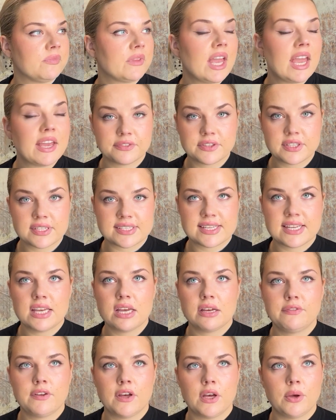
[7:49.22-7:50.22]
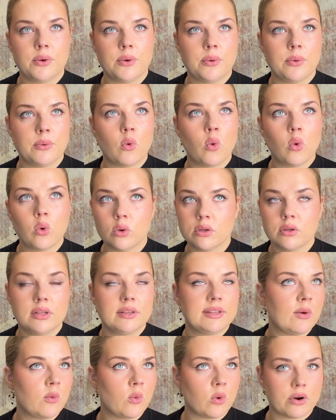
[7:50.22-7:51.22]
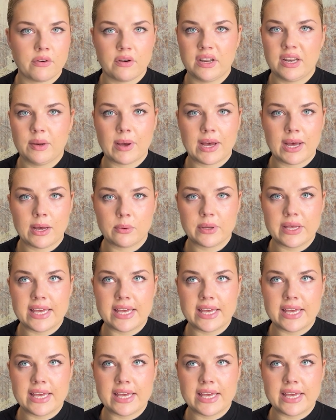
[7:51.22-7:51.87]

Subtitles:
If the CFO, all they're worried about